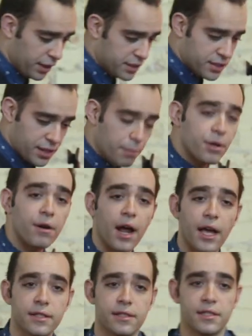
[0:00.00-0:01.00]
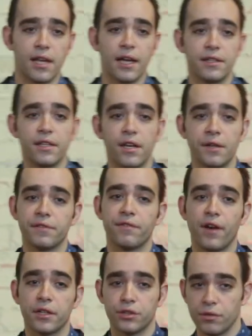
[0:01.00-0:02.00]
they summarize this idea of the
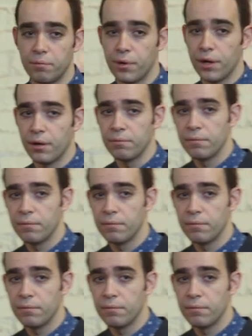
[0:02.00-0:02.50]
function of boredom.